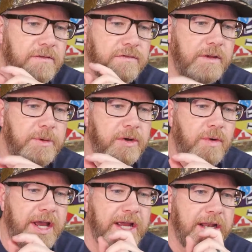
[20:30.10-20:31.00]
flipping
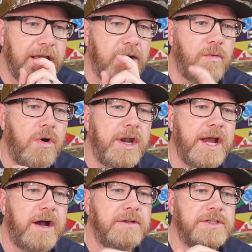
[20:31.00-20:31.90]
weight and a one
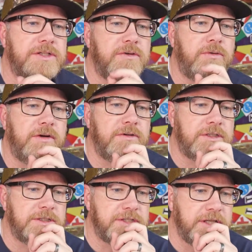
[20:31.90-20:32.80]
ounce river
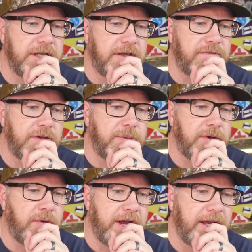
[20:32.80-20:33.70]
to sea
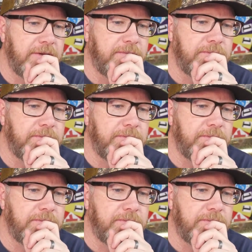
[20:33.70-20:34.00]
flipping weight.